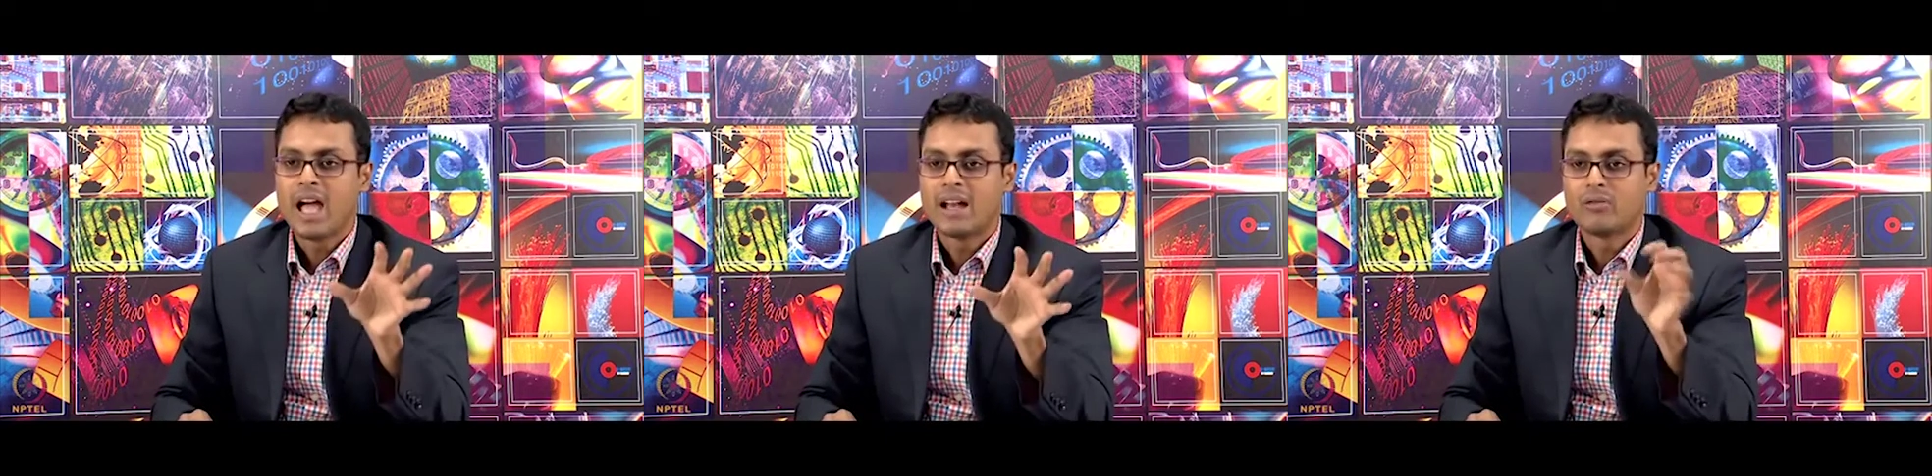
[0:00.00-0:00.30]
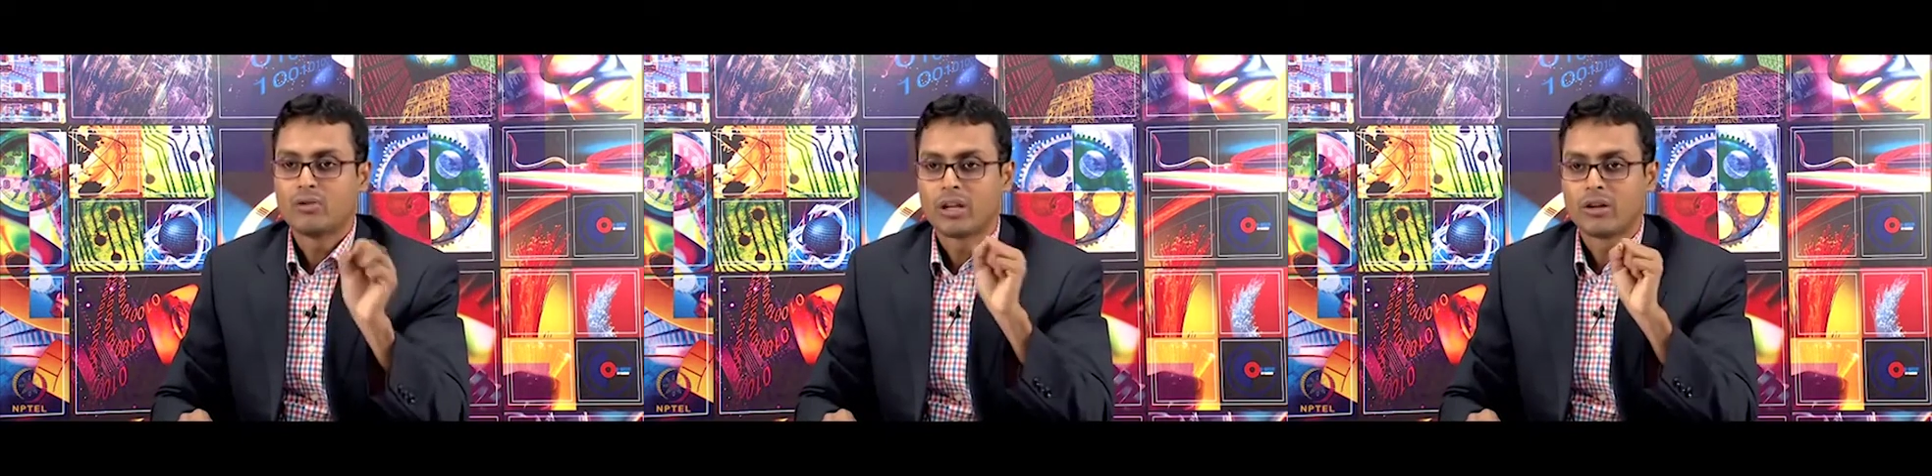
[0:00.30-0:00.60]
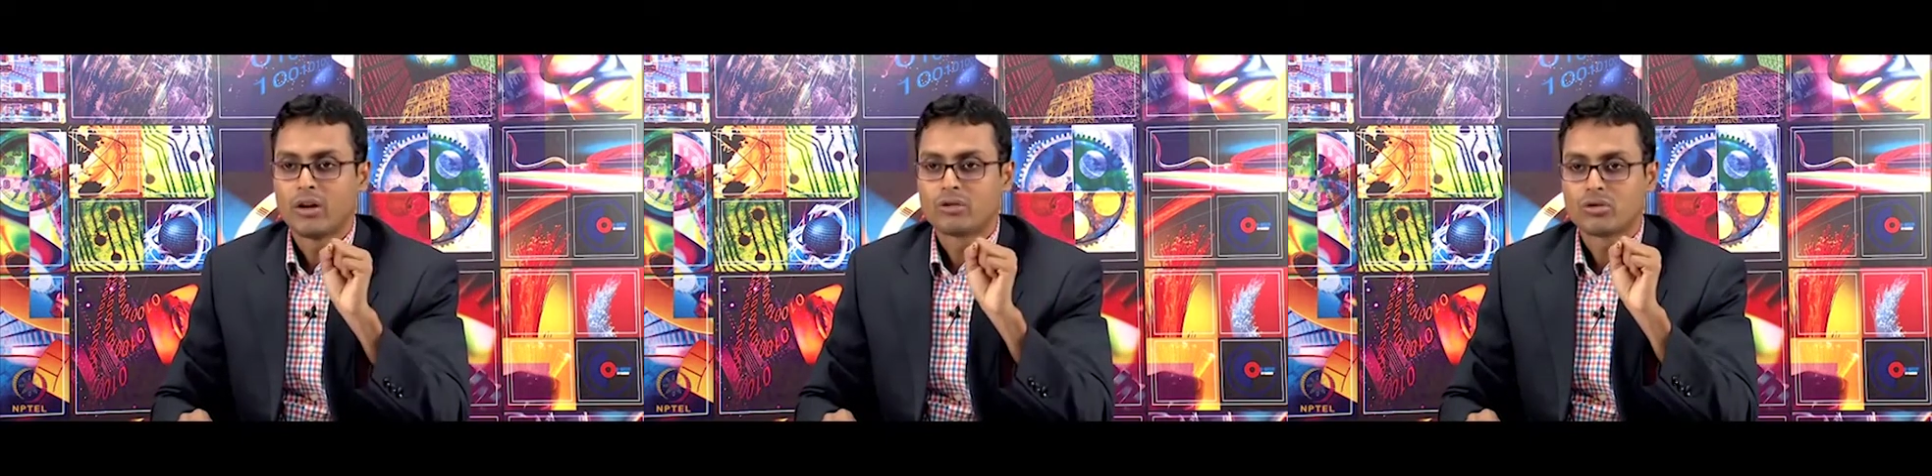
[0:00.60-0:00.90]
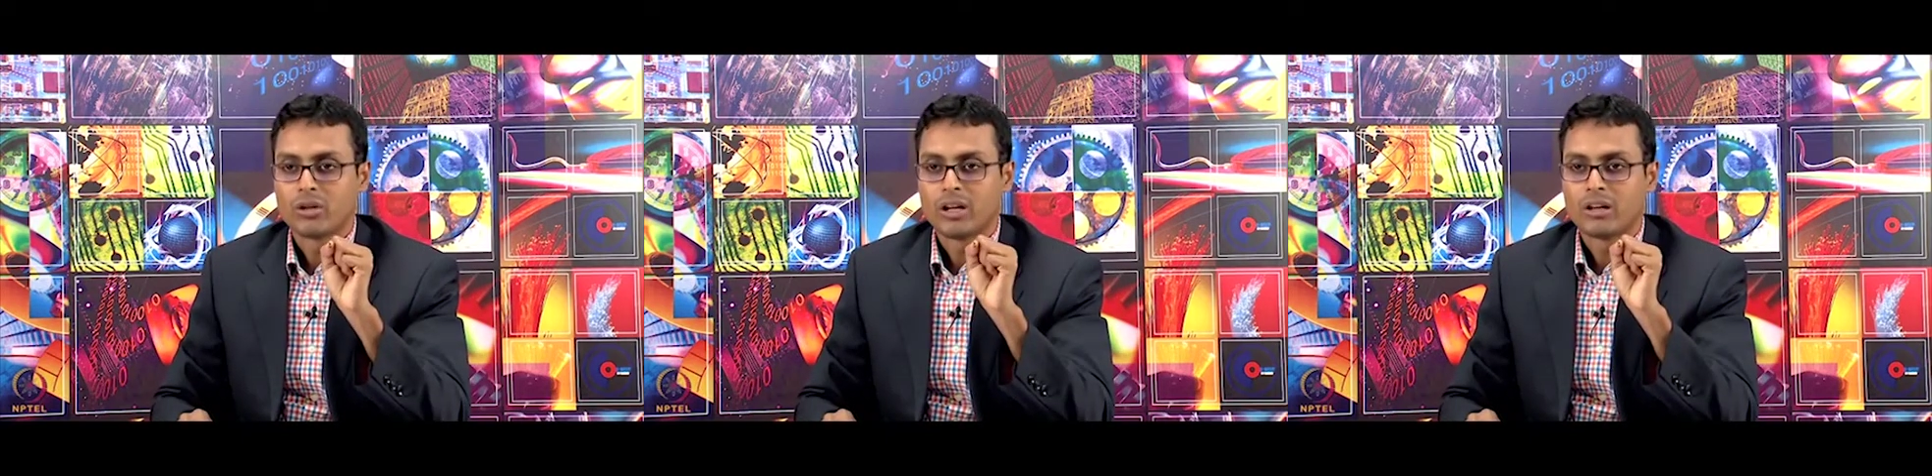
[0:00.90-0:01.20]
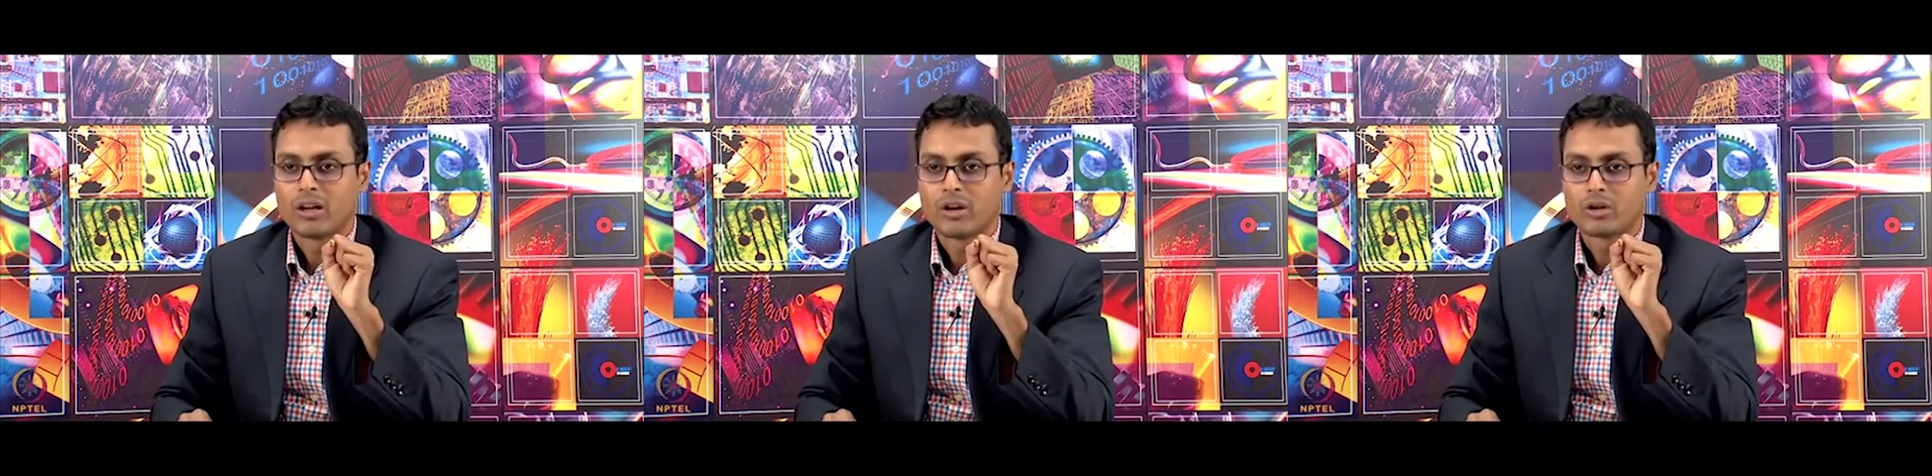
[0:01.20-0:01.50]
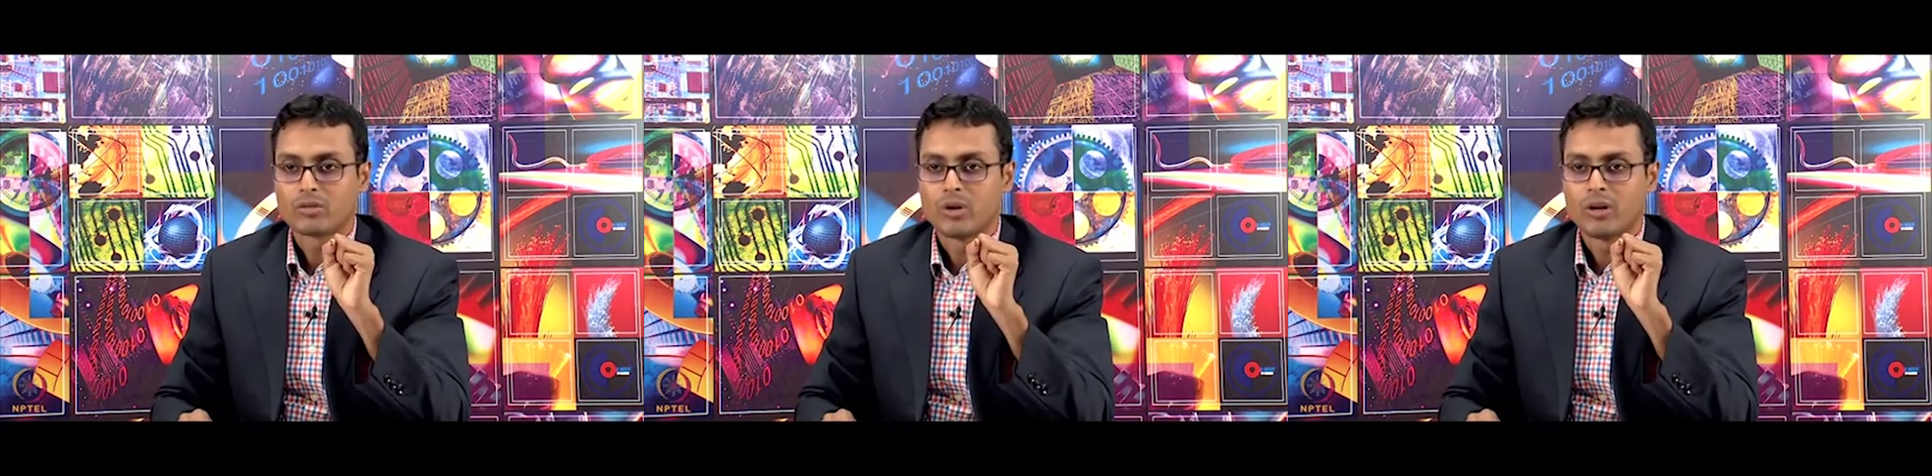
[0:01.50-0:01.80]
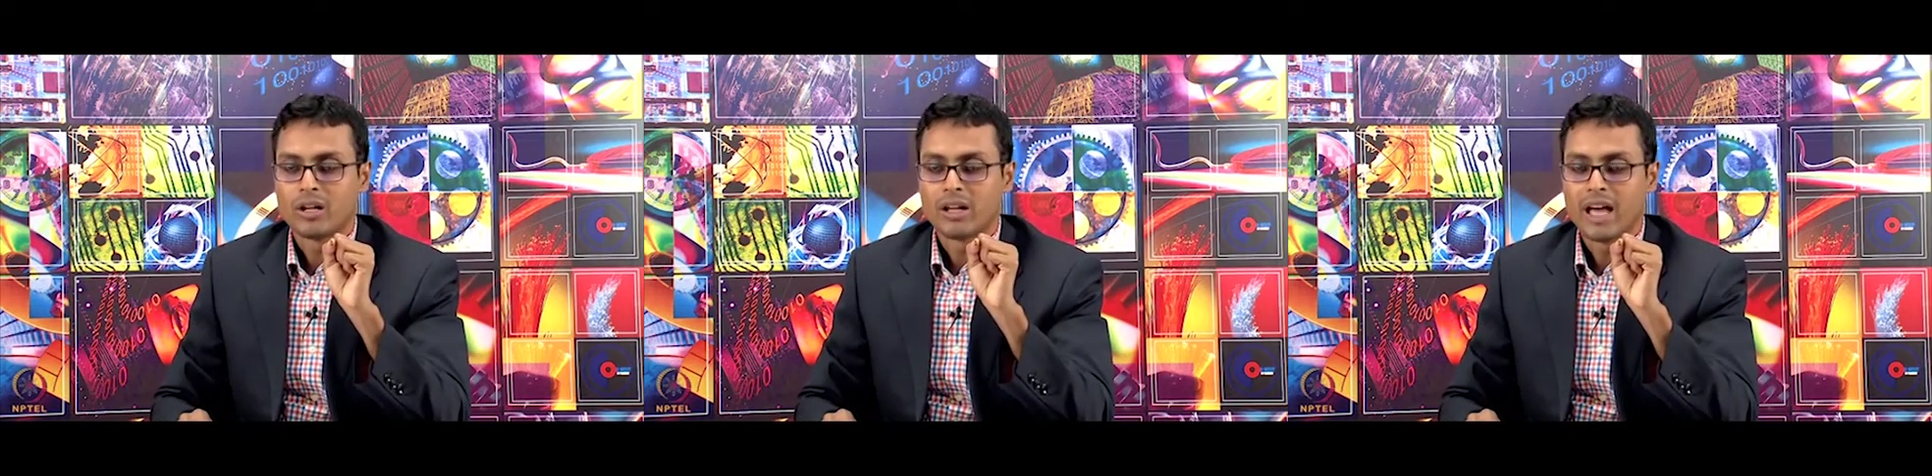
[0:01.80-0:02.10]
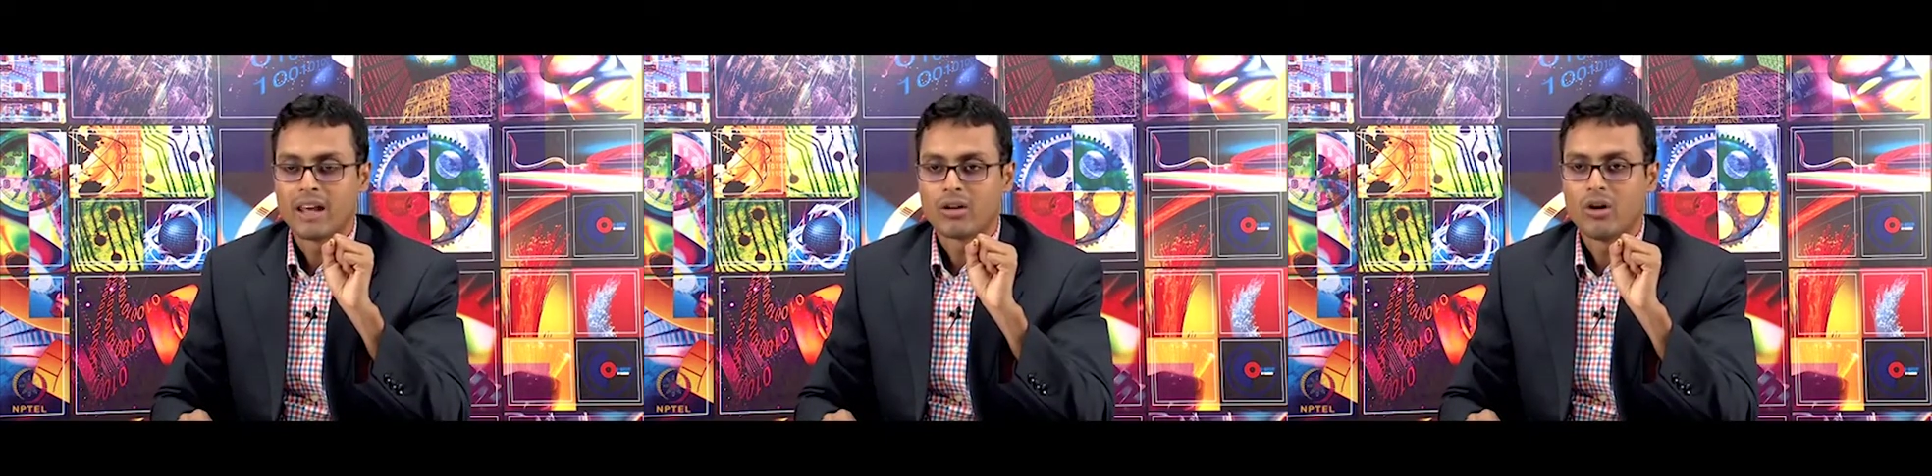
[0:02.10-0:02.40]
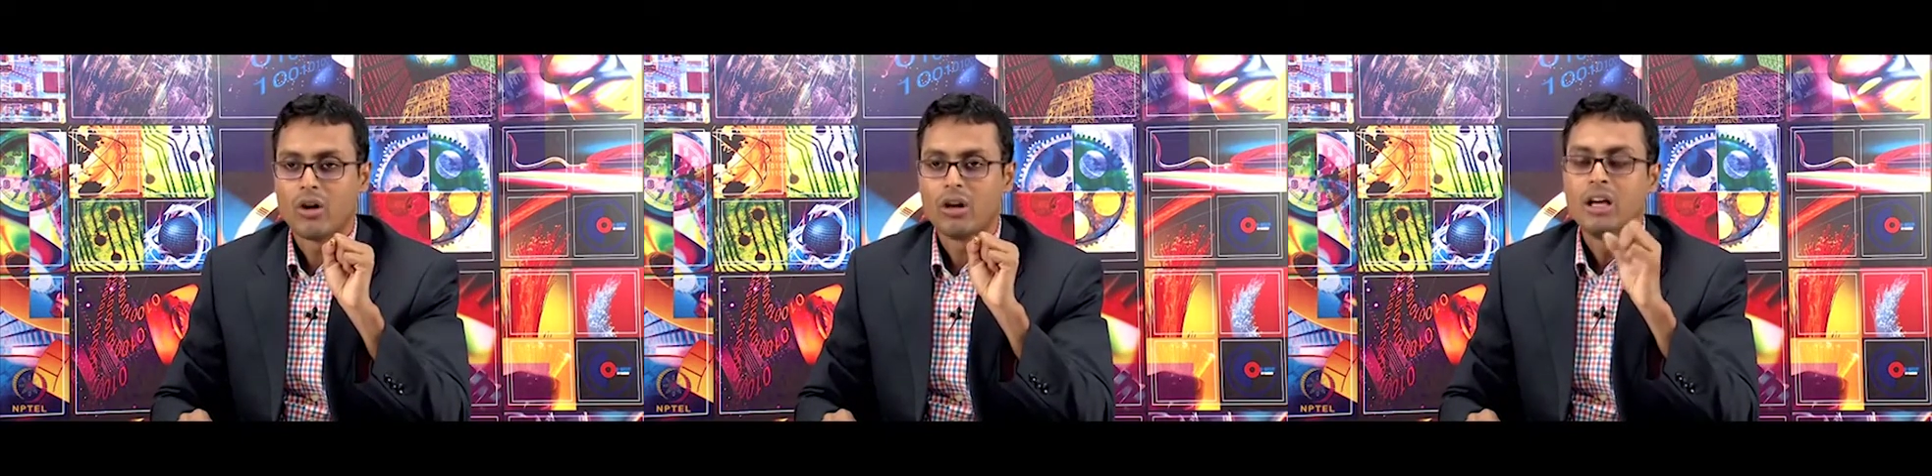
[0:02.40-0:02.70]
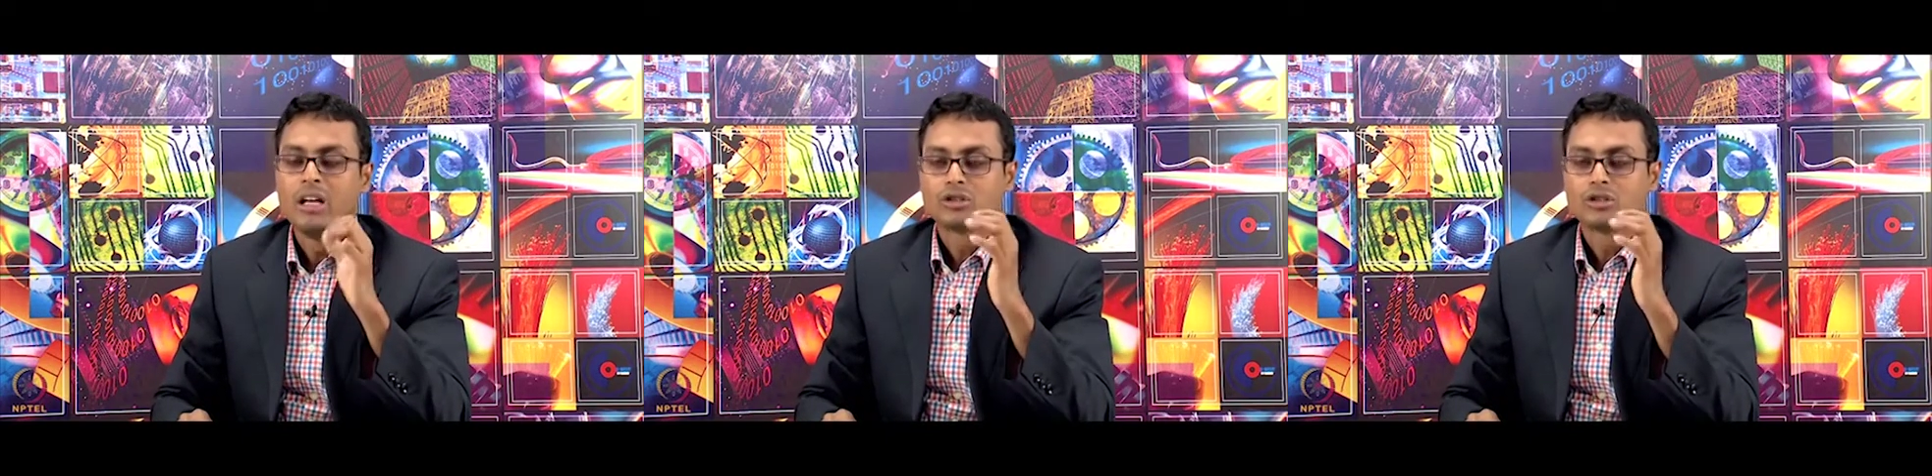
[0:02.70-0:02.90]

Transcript: and we can also get the corresponding alcohol.